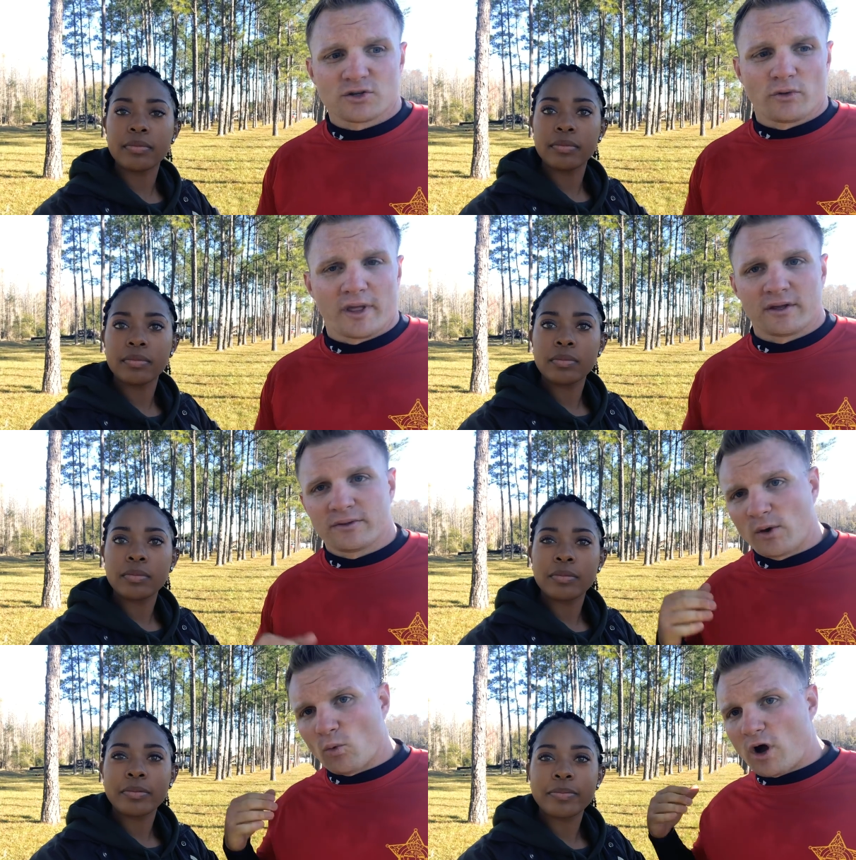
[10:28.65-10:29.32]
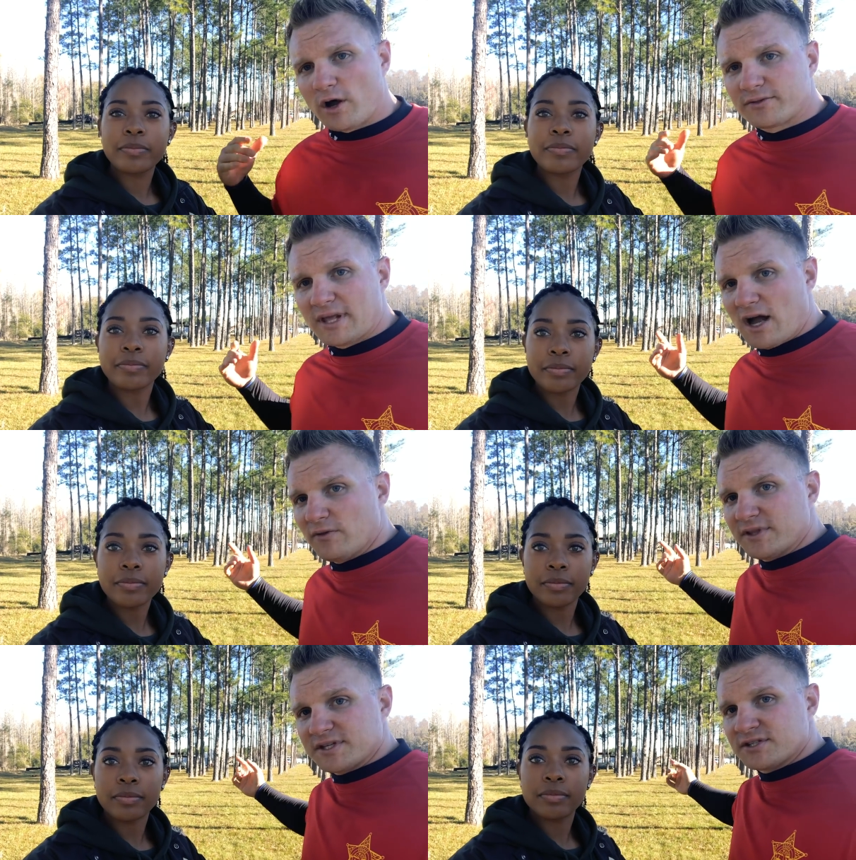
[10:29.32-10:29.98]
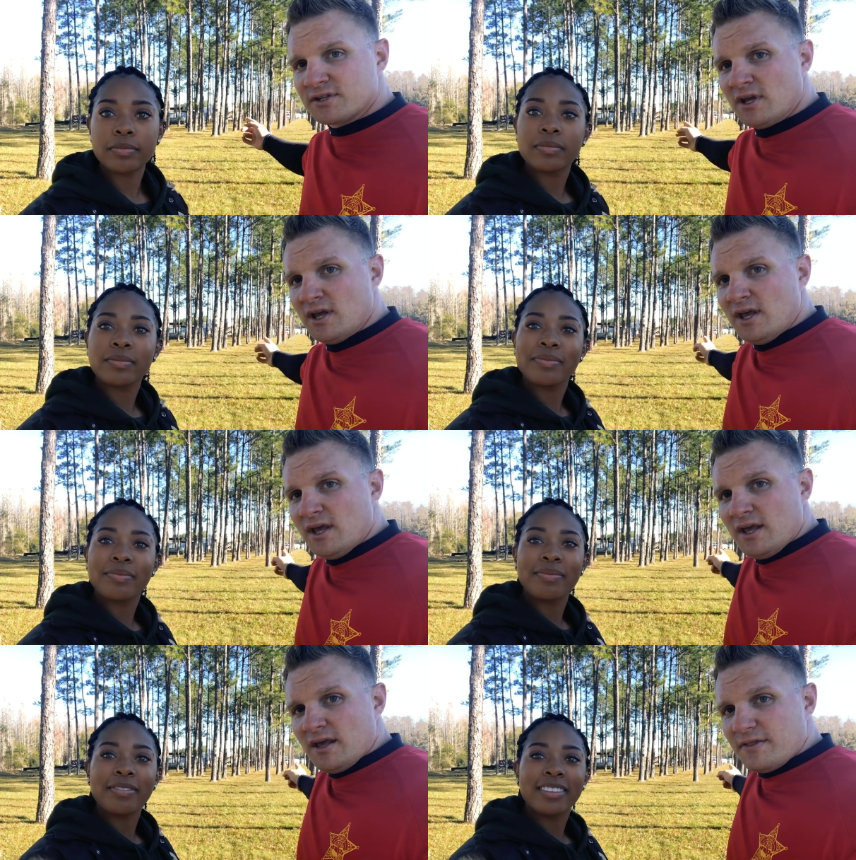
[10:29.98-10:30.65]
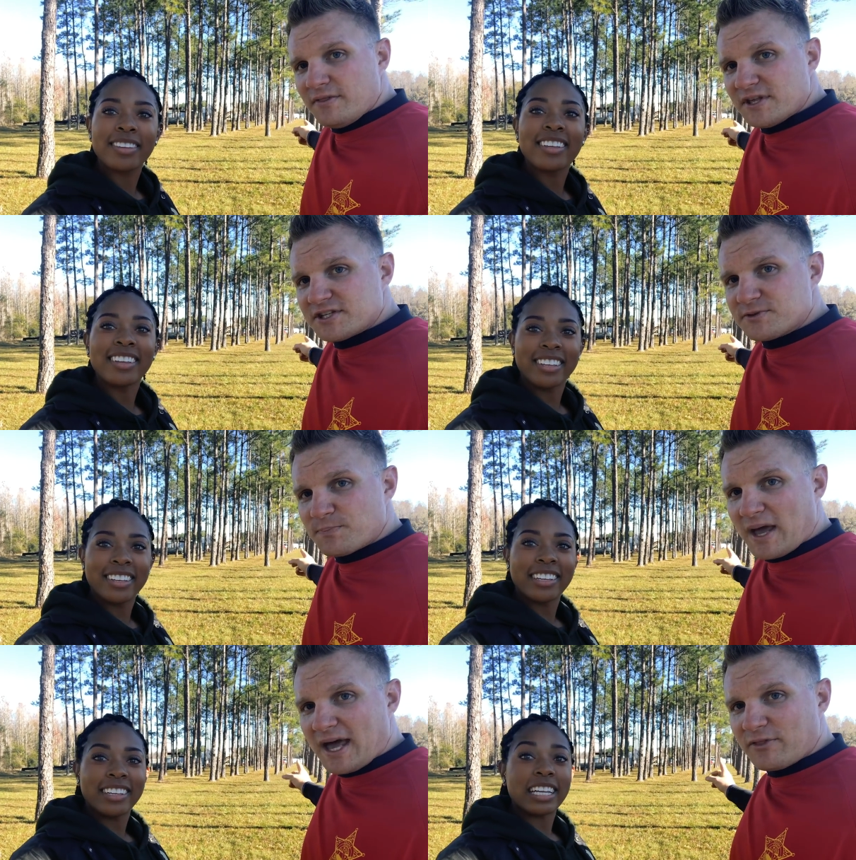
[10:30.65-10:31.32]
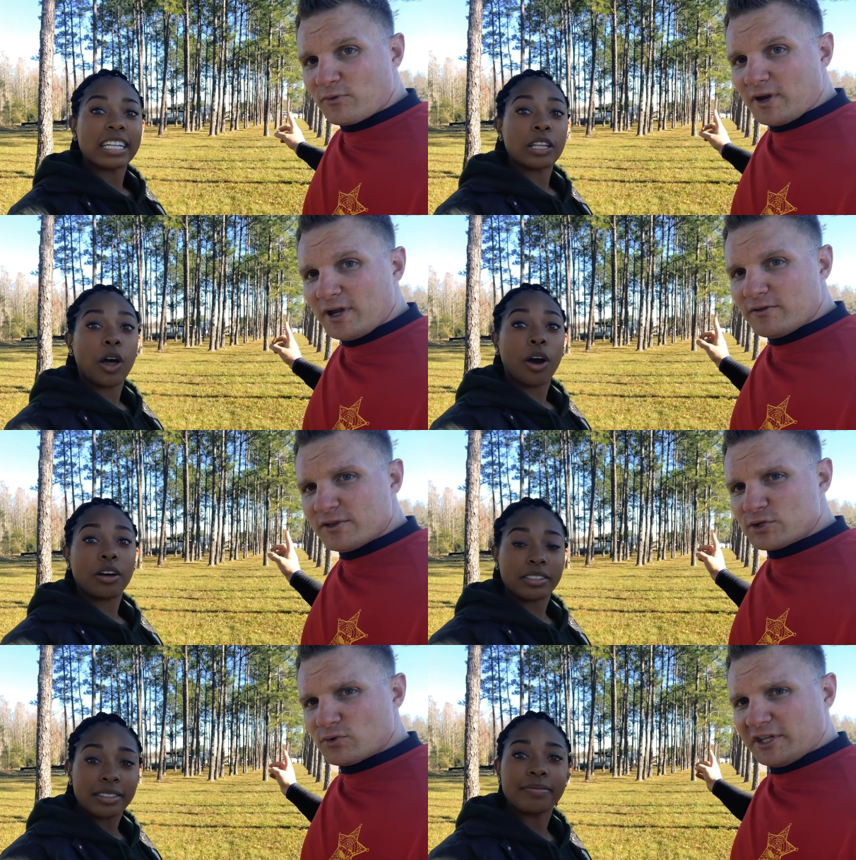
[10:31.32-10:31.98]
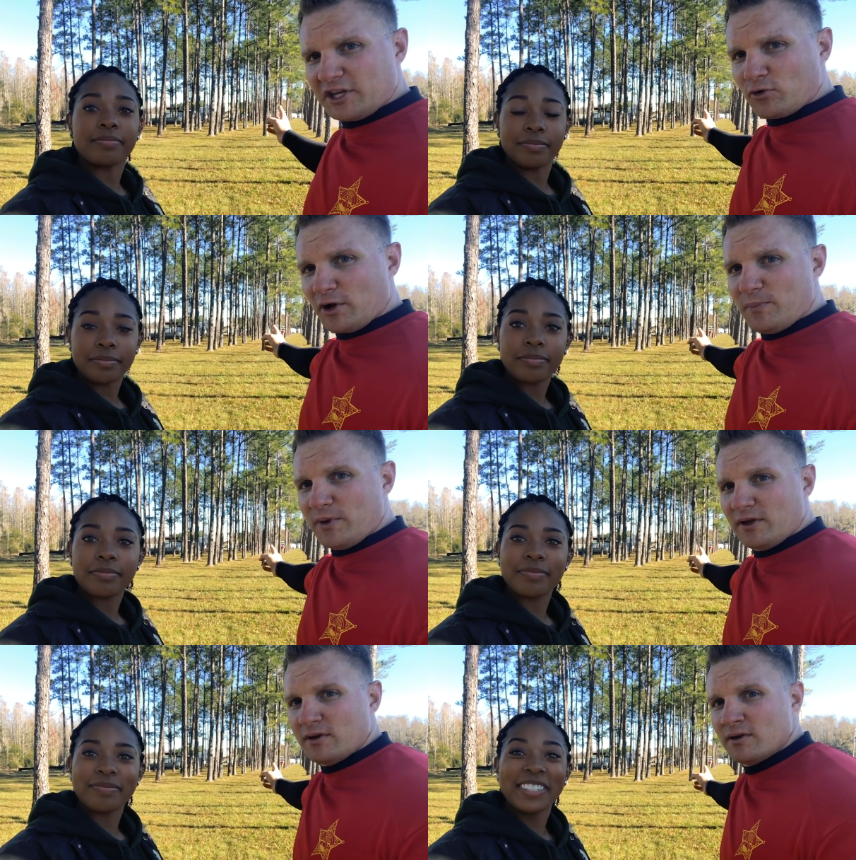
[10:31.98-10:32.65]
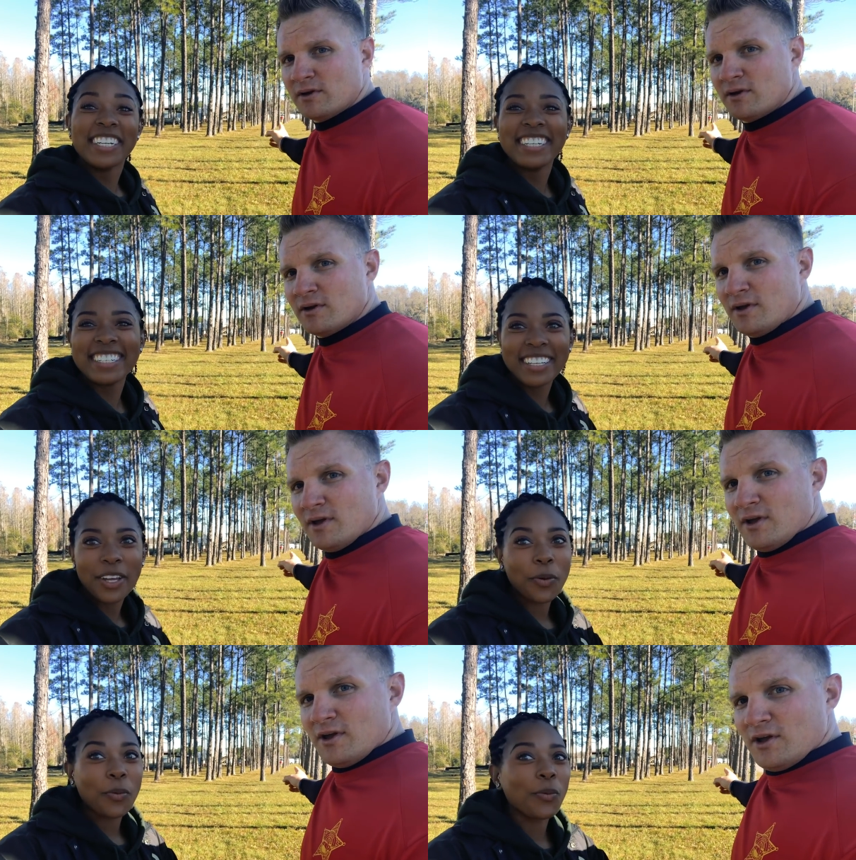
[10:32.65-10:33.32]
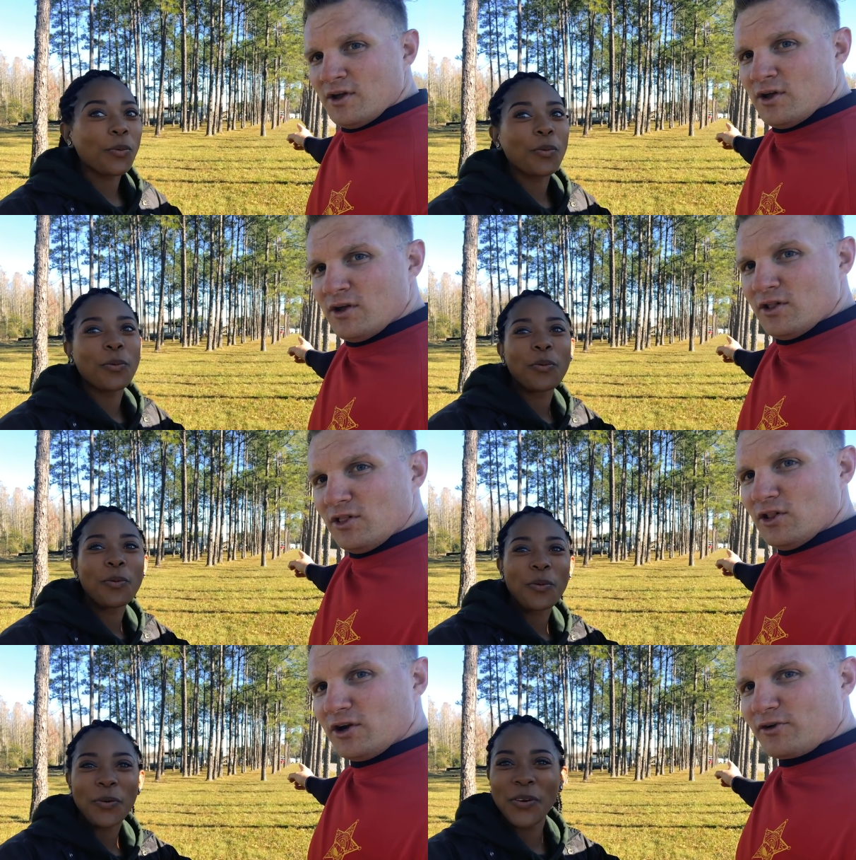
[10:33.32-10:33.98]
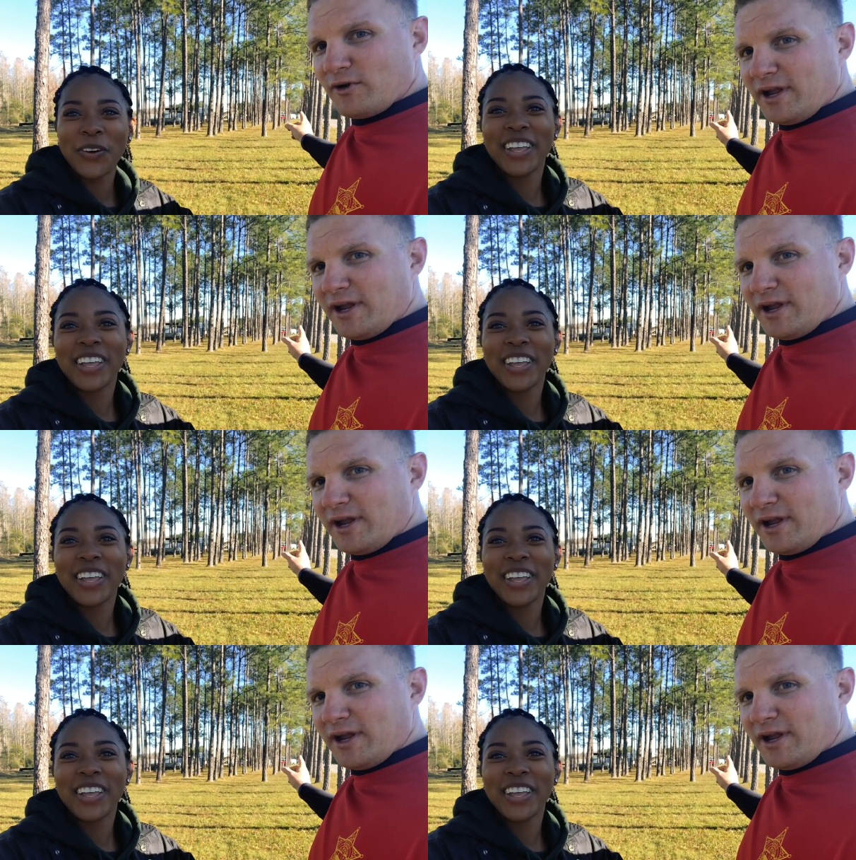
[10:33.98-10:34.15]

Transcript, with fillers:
Speaker 1: So they, they walk down this this path right here, this really creepy look